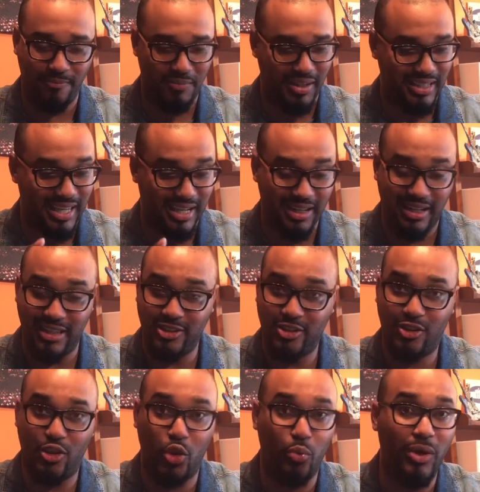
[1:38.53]
that get at
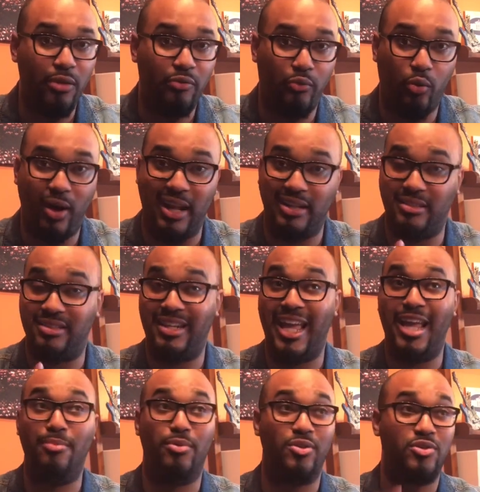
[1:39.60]
least three friends,
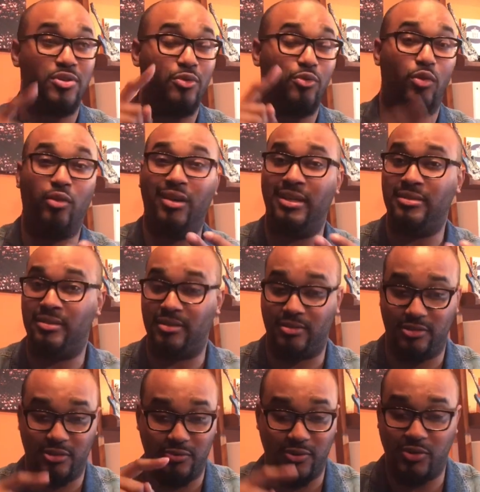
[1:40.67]
neighbors, sorority
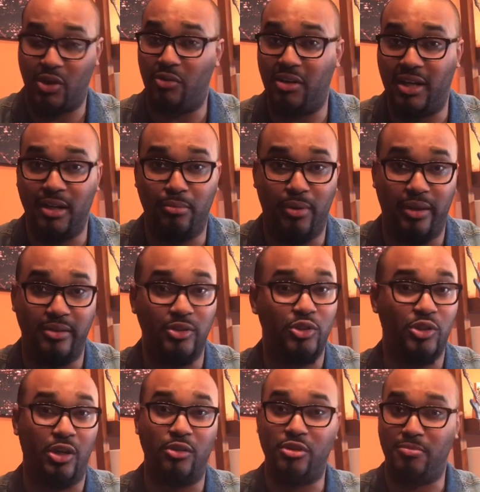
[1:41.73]
sisters, fraternity brothers,
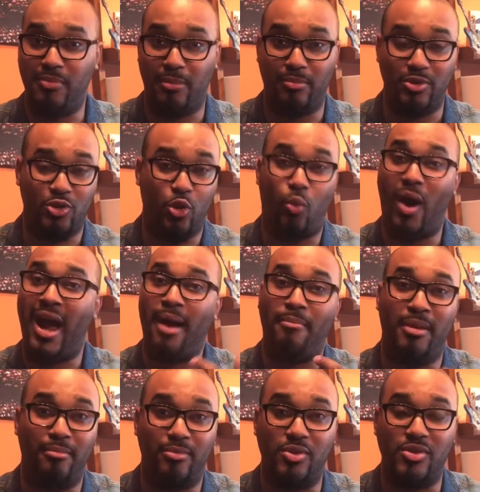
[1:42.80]
church members, choir
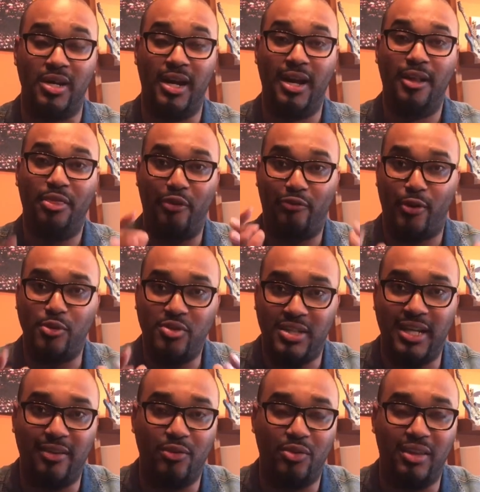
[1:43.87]
members, the first
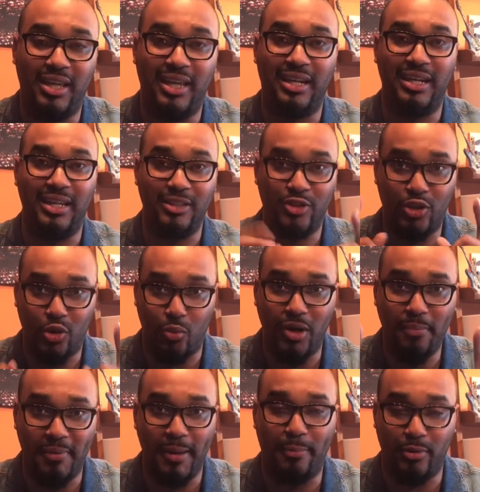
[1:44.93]
10 of you that get at least
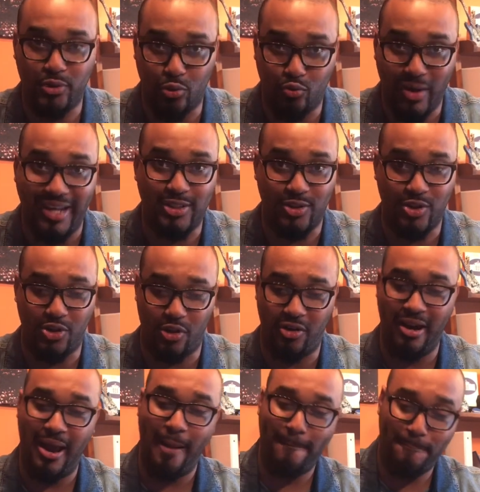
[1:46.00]
three people to
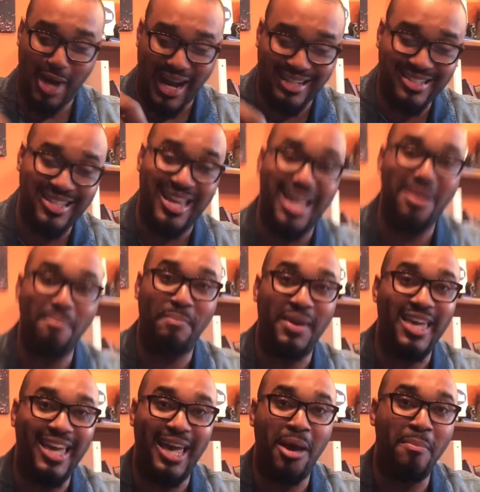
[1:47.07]
register by 10
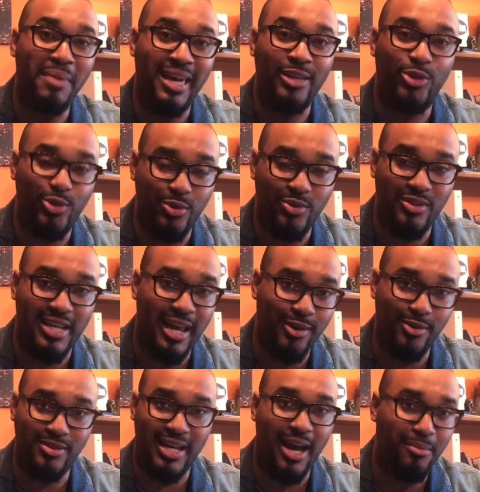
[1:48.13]
p.m. Eastern
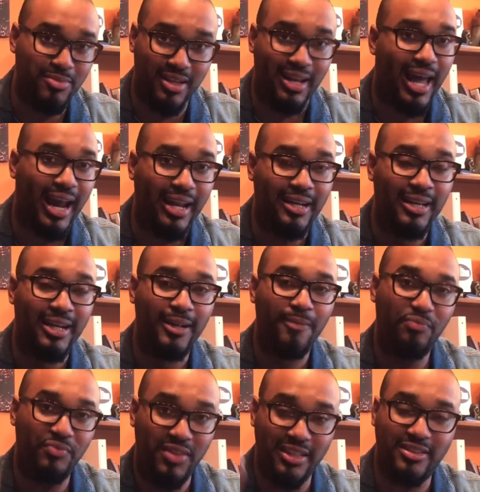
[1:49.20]
Standard Time tonight,
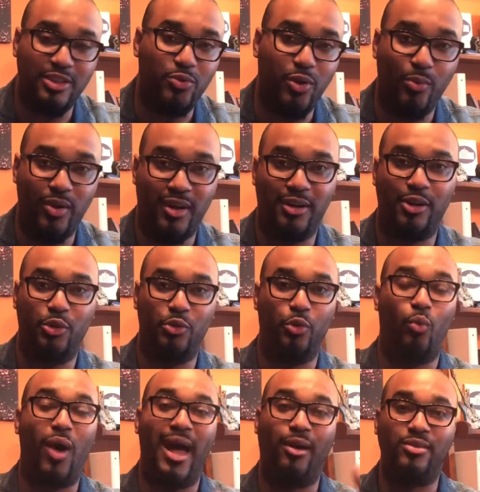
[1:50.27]
this is what we're going to do. The
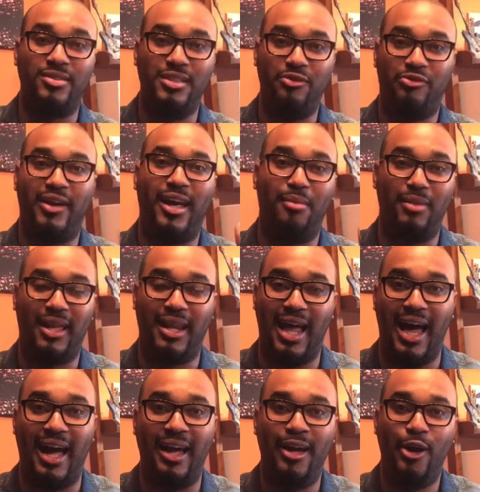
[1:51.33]
YLC family and
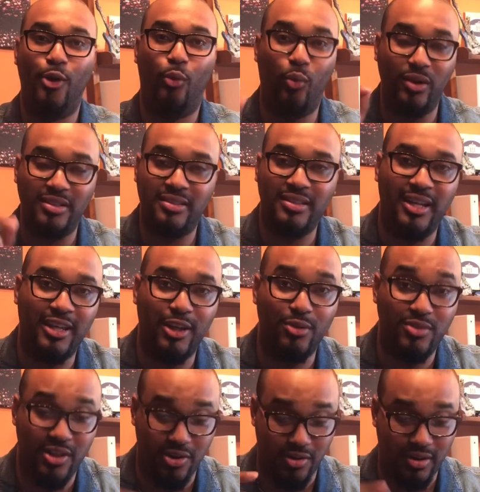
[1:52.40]
I, we're sending
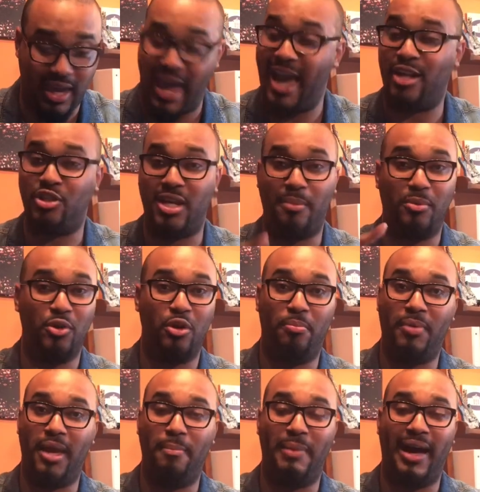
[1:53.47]
you to your Cash App or your
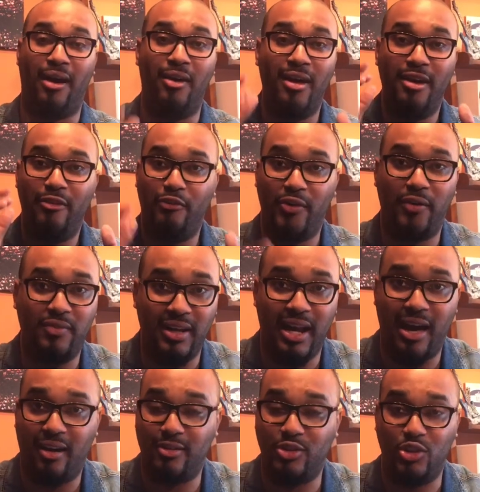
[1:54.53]
PayPal,
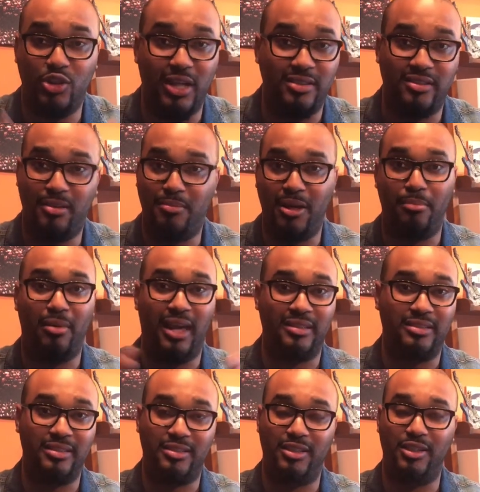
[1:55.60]
$50 just to be a
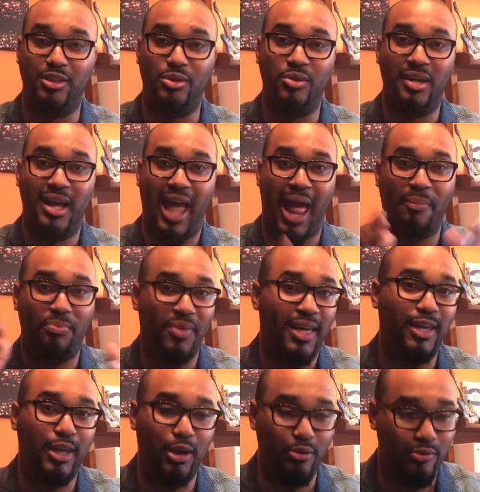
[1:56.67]
blessing to you. And
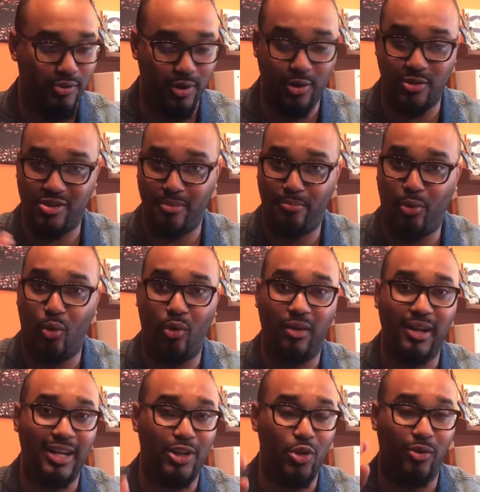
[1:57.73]
thank you for your
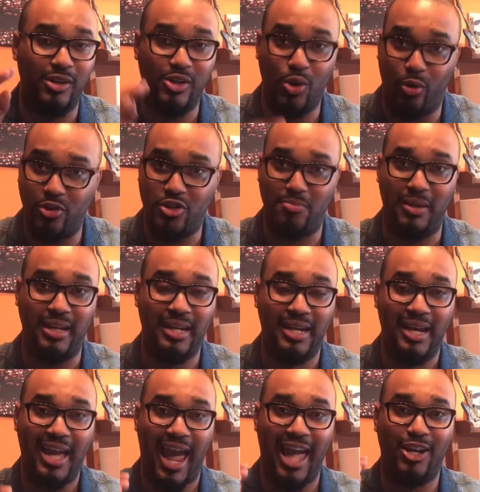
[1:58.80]
support and your endorsement
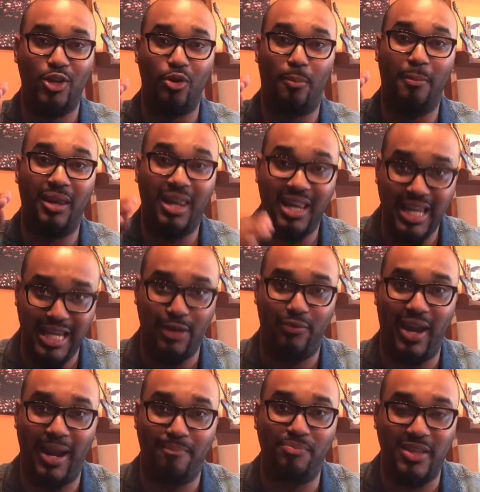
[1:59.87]
and your
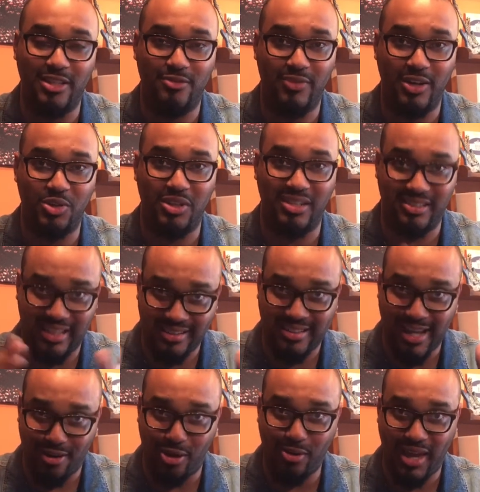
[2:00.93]
belief in this vision. Does that
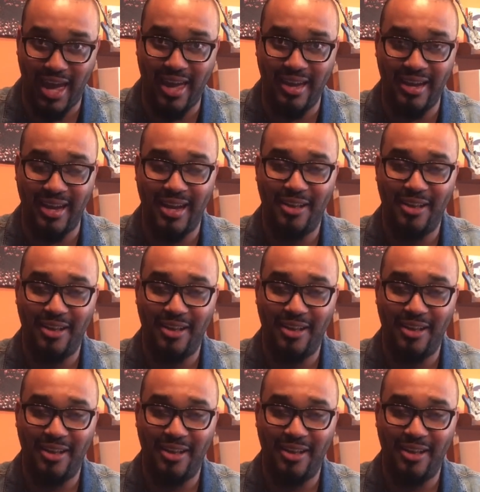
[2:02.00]
sound okay?